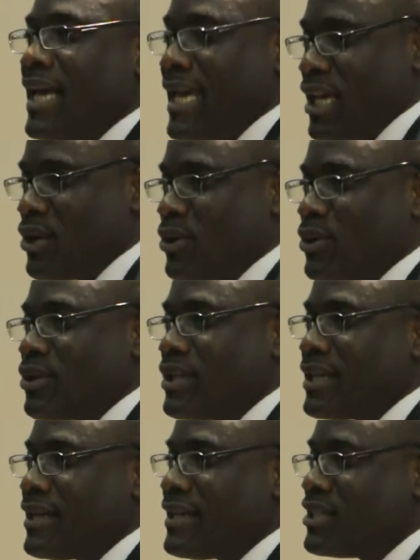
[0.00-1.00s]

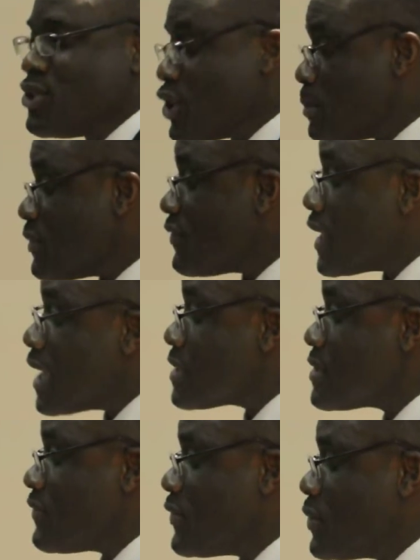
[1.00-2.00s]
Hegel, a German
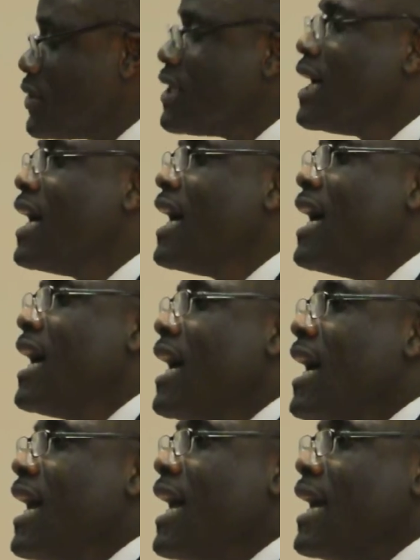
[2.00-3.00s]
philosopher.
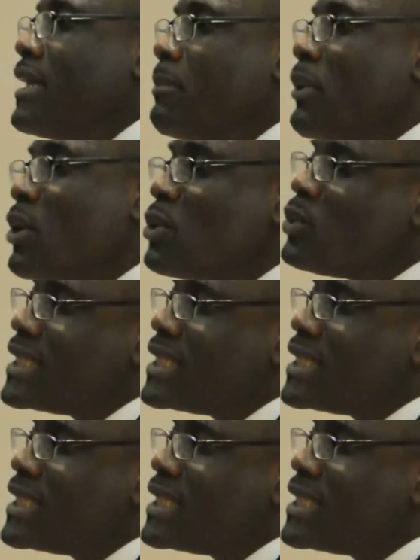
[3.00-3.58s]
And the book